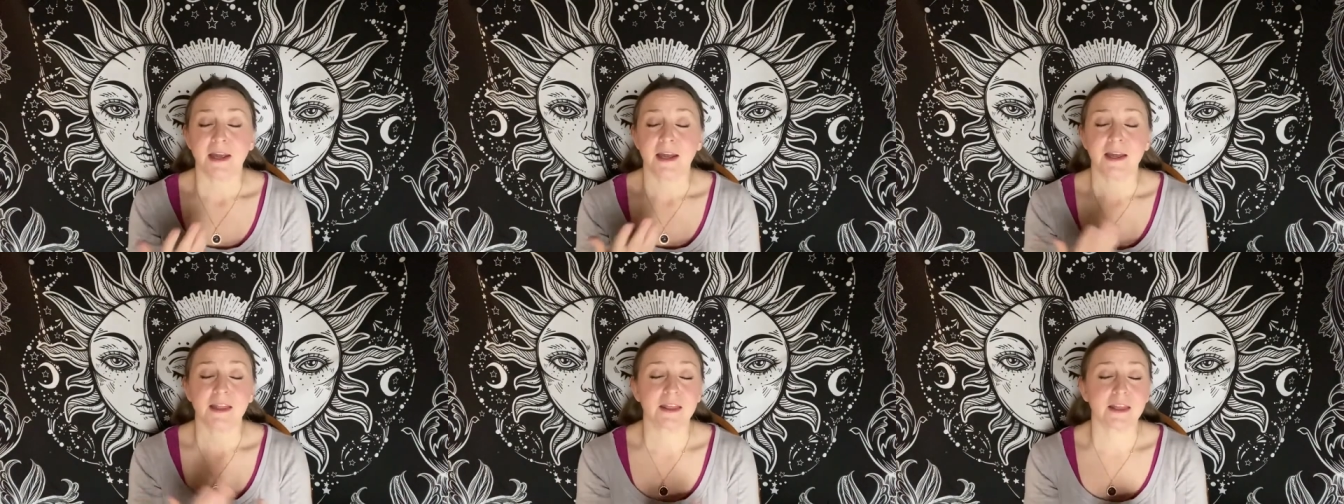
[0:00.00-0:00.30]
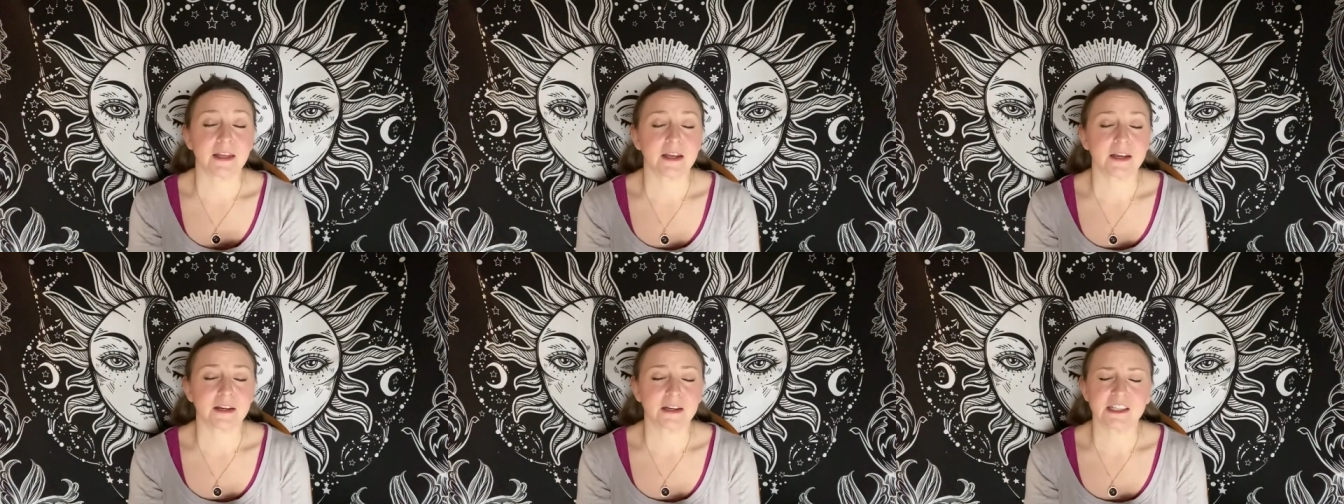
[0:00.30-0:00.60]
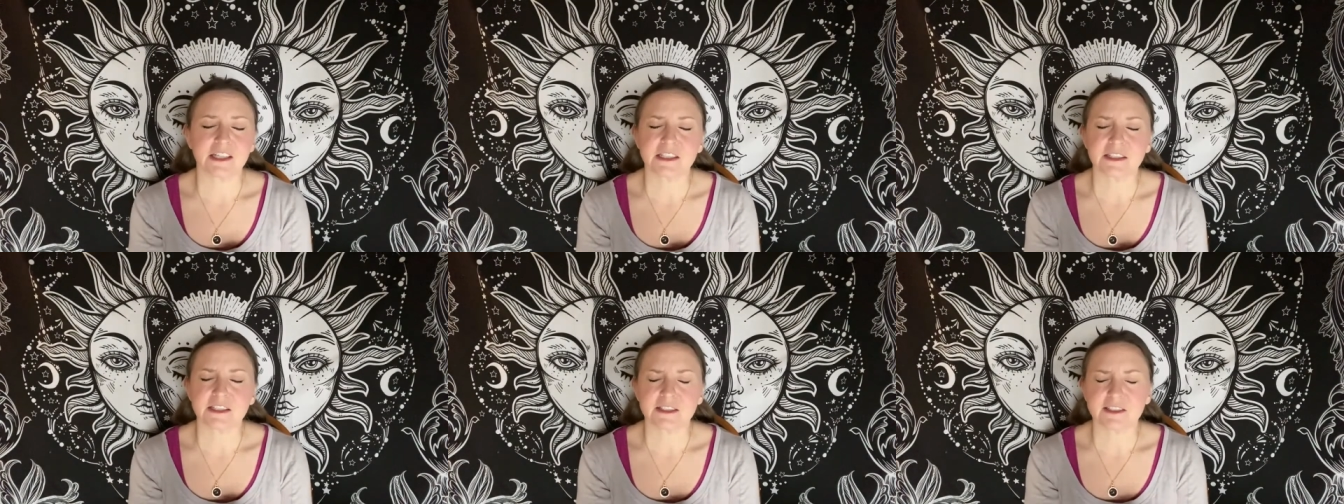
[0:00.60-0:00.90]
And there
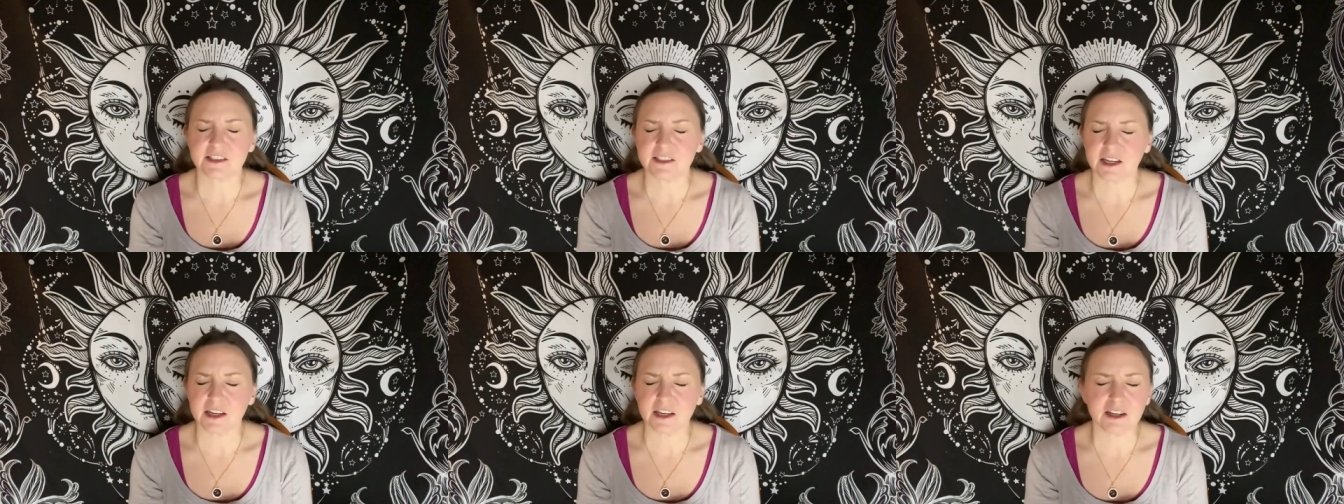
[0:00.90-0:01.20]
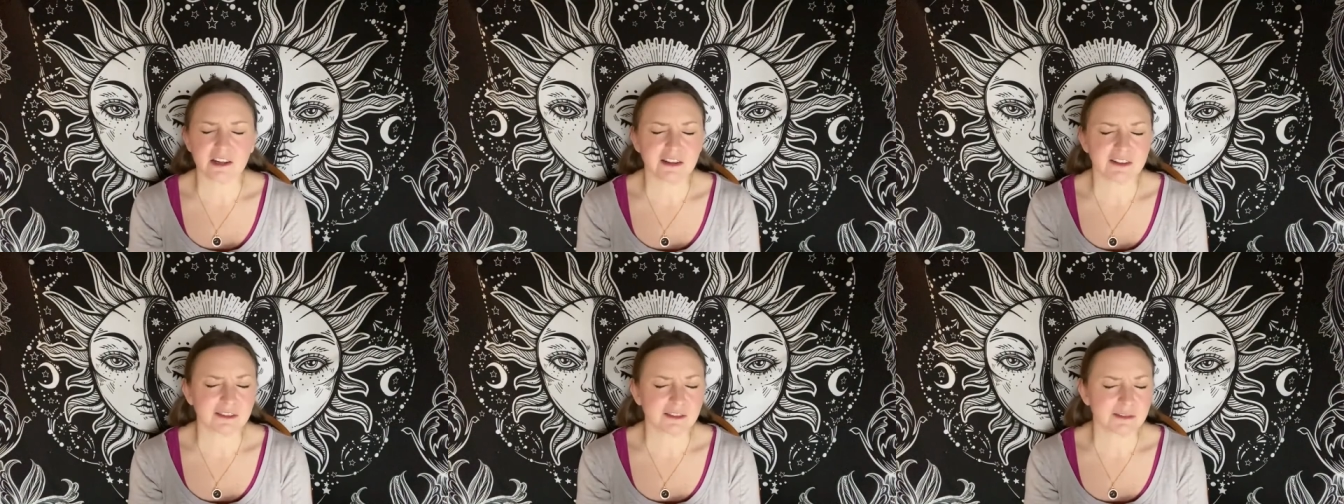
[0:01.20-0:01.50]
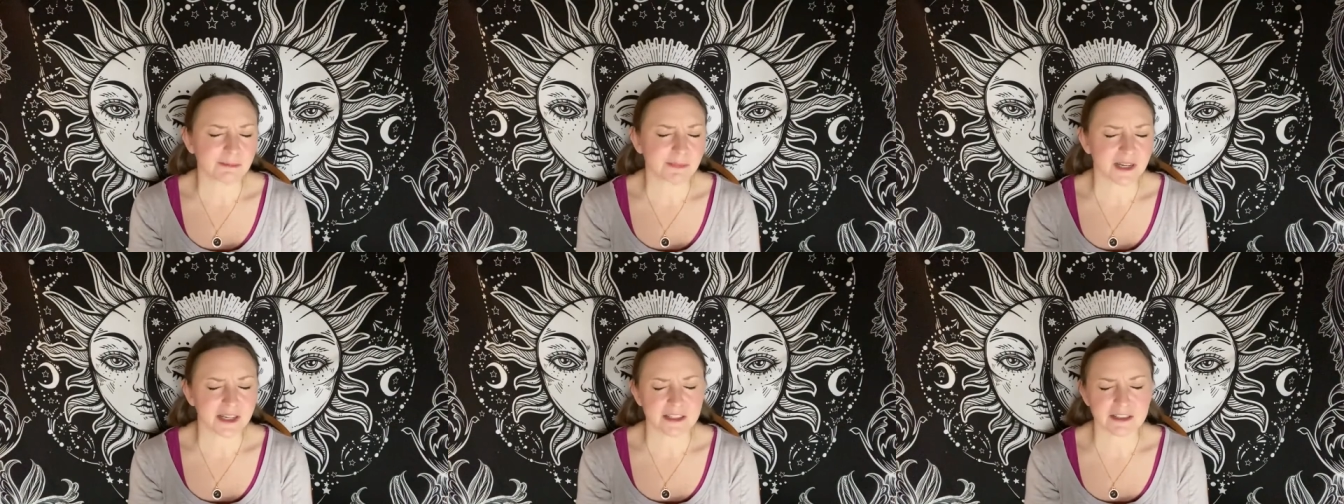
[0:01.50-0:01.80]
is
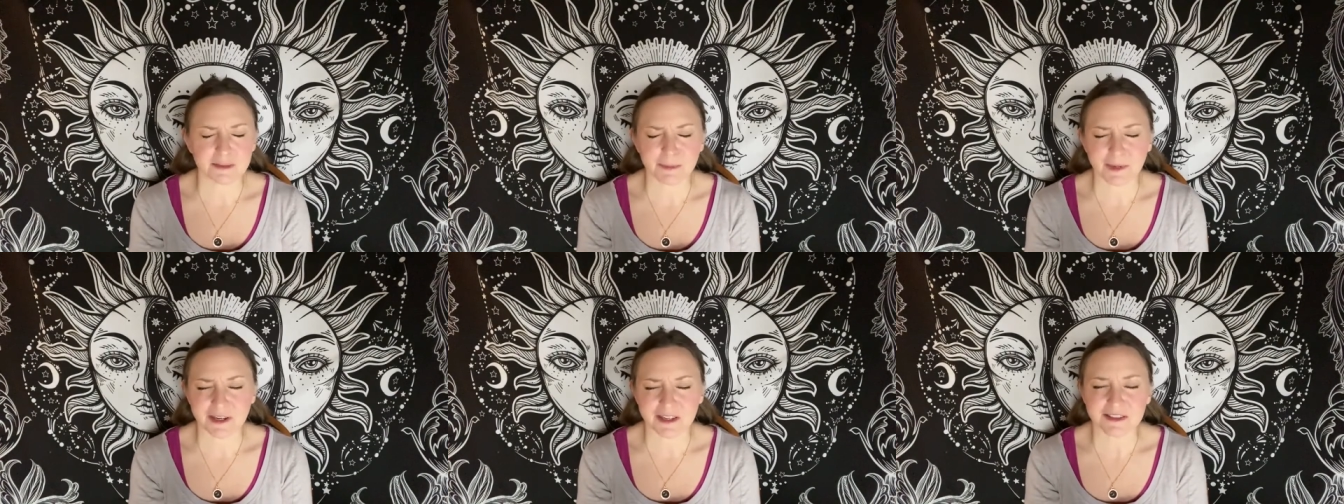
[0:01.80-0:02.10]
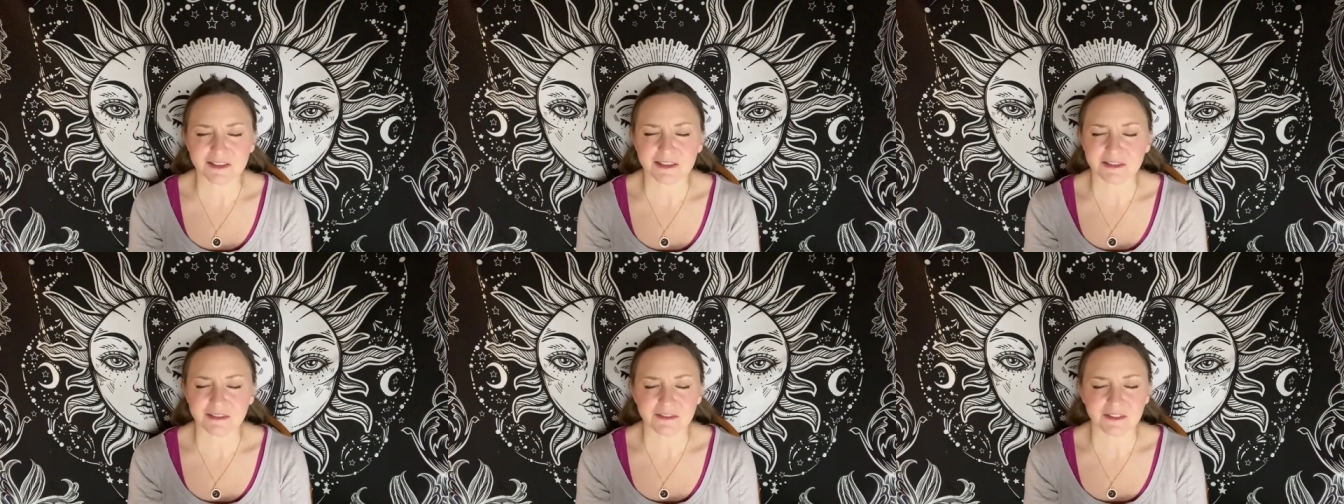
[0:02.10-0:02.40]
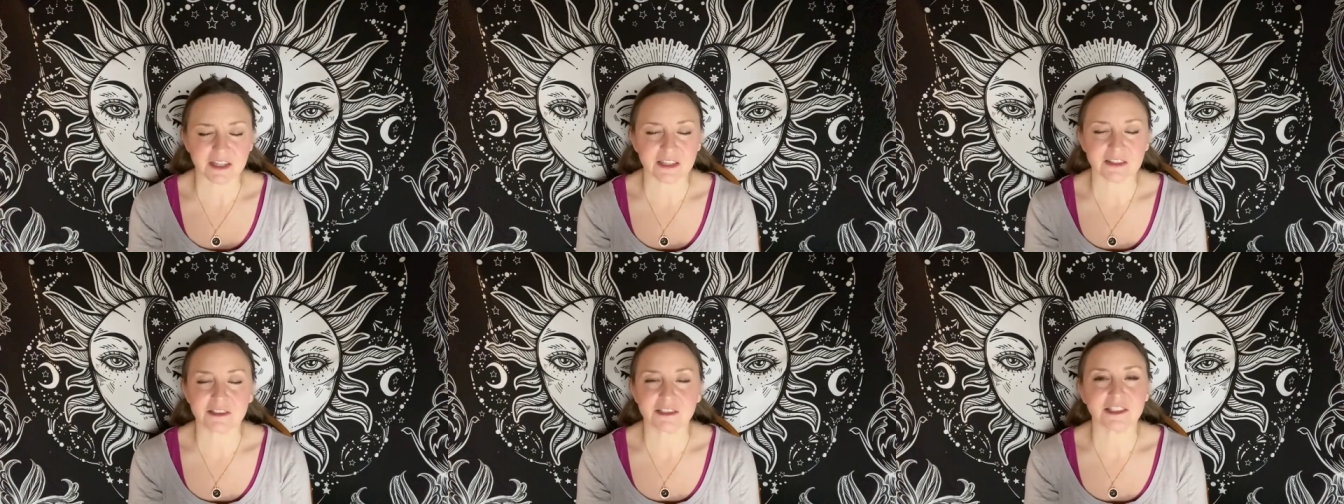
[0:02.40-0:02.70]
so much positive
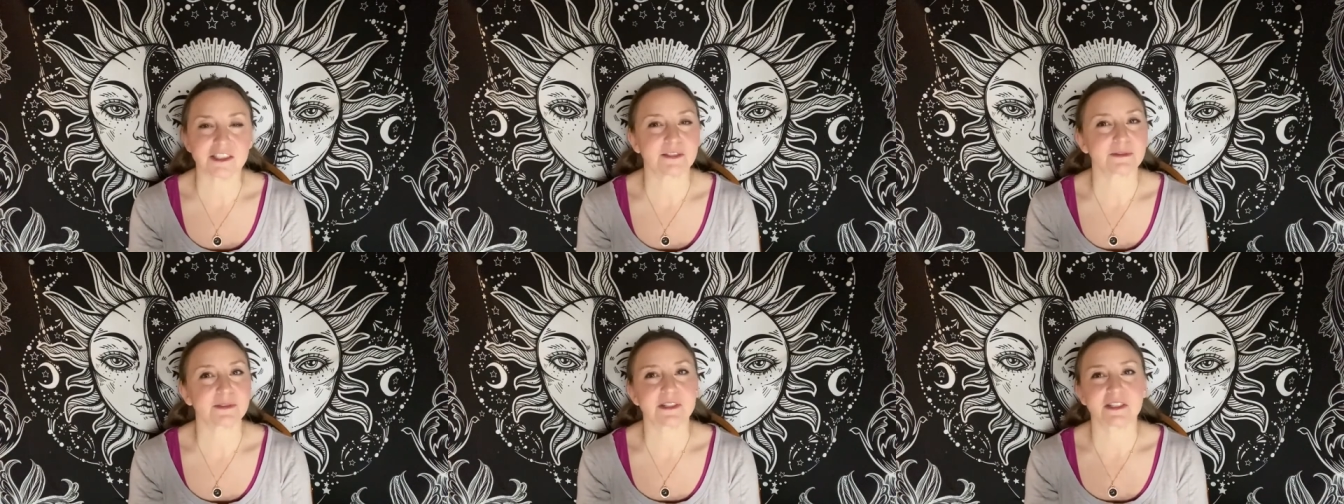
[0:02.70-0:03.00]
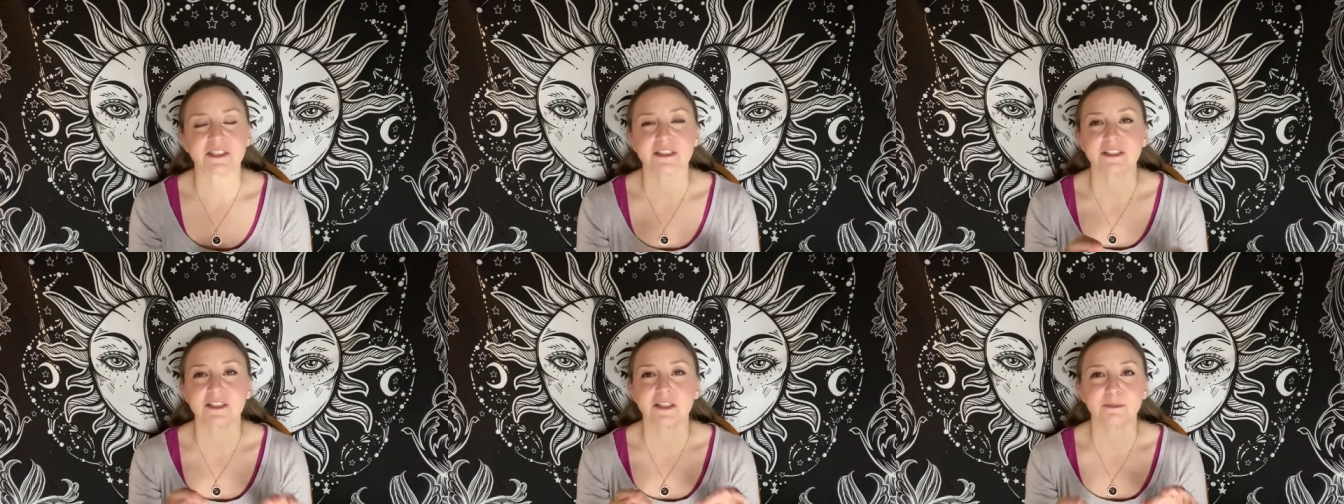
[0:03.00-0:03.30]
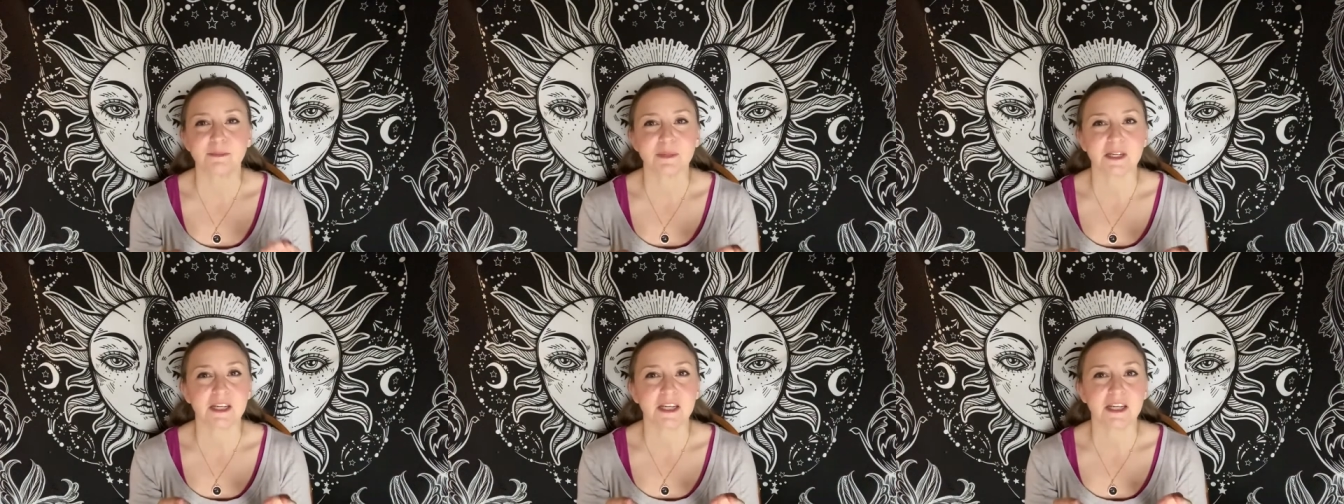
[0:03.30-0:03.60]
energy with this, so
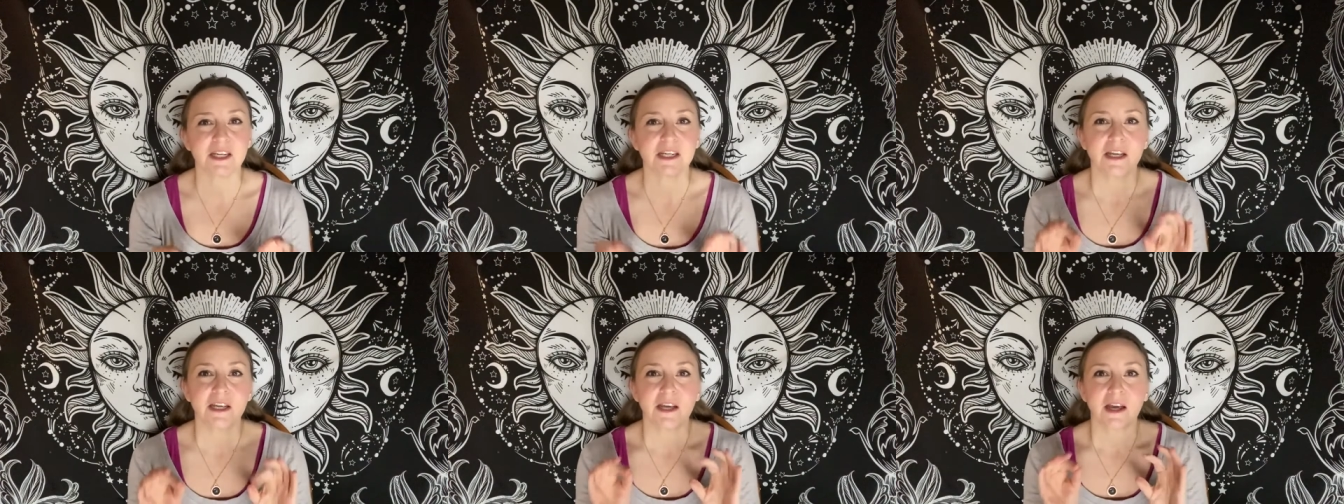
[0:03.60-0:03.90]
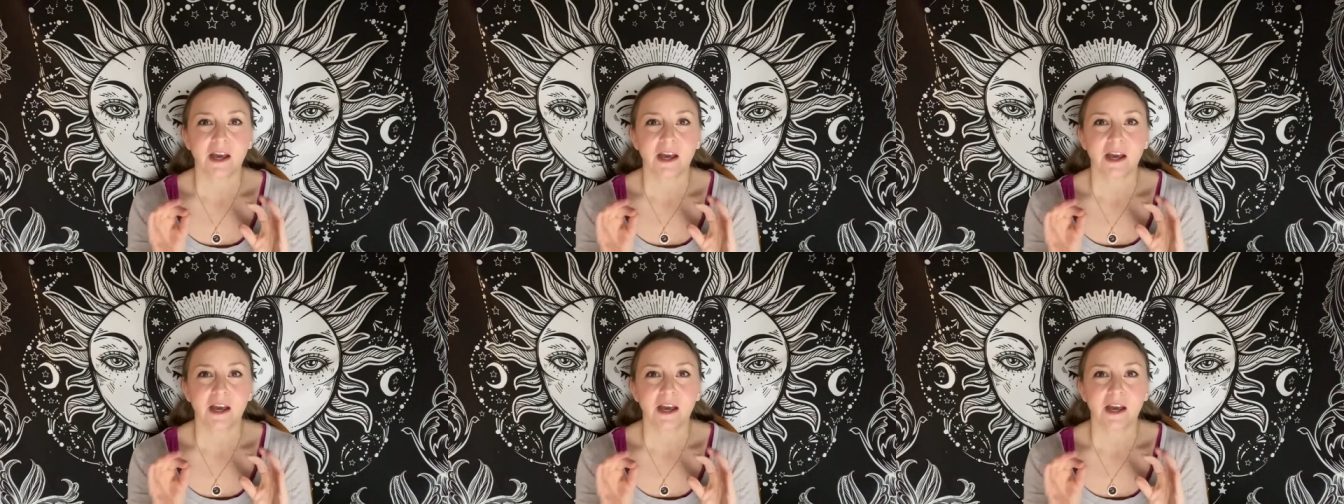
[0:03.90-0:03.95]
many